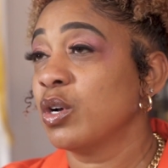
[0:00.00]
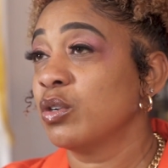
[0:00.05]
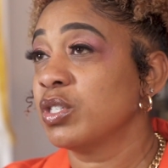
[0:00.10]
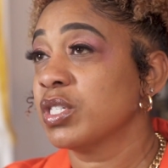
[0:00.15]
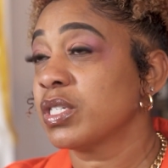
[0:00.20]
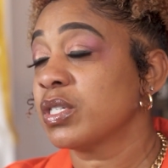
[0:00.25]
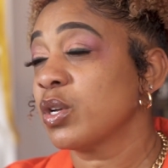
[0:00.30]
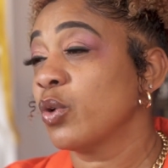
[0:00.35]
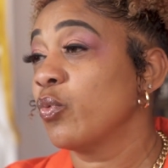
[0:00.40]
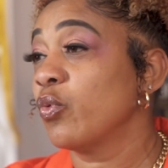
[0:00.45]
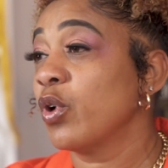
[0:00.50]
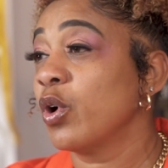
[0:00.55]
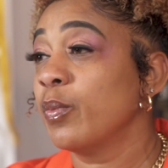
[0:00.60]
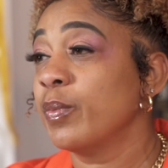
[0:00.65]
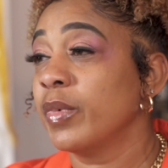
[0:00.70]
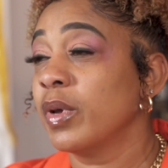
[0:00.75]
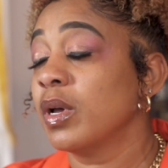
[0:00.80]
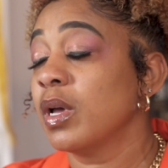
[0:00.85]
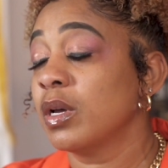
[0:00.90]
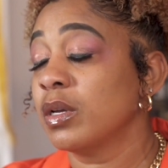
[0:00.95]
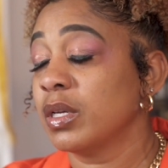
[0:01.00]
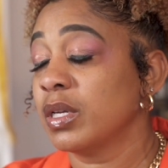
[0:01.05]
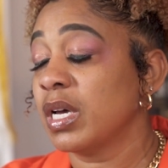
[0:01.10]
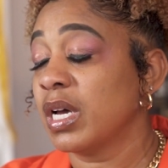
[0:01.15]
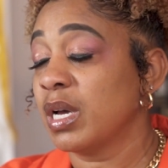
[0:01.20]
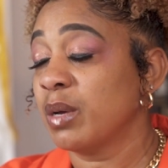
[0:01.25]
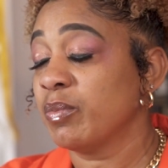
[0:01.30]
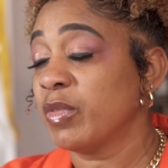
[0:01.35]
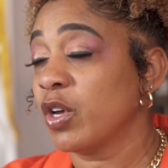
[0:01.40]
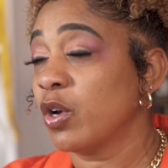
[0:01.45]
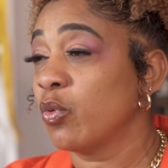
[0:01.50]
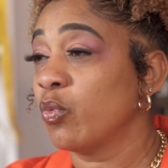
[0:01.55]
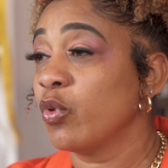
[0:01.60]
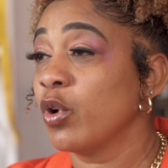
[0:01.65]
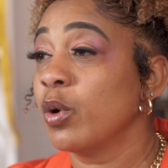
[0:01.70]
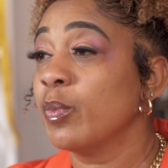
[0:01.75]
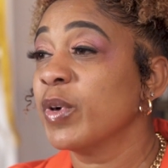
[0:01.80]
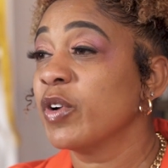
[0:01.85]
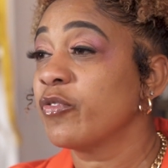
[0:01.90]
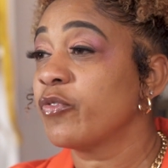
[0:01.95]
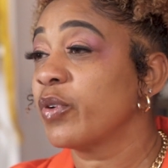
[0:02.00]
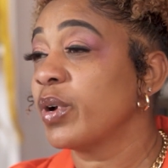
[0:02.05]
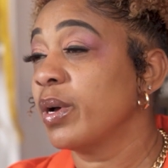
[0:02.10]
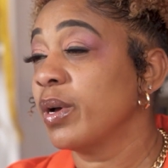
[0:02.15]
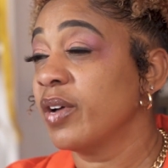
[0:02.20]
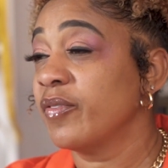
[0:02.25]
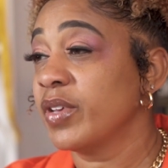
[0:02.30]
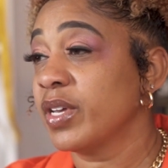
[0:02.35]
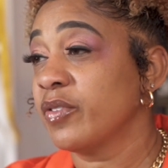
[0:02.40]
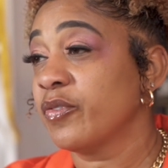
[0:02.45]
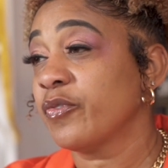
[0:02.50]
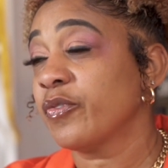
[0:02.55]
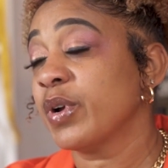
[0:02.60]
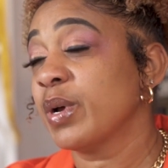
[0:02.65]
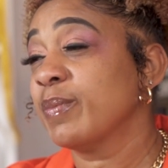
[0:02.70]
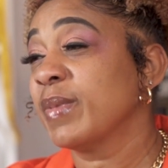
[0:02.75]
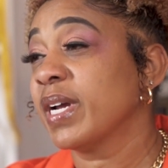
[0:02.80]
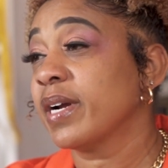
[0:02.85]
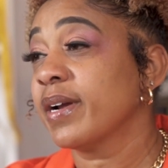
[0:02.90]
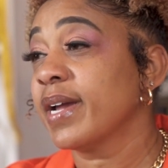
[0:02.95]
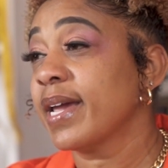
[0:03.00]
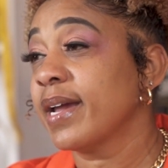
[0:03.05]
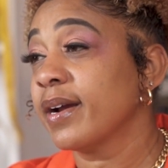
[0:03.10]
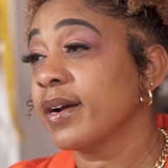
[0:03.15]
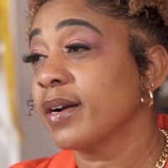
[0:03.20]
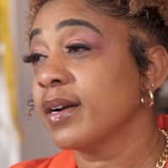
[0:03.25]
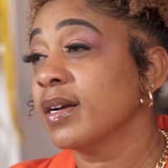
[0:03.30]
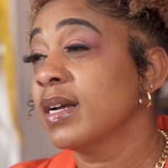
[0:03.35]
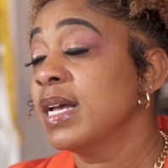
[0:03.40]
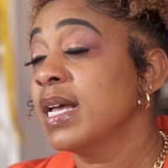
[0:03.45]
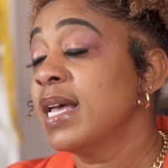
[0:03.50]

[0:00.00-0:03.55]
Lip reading: just the aroma of it from their hair,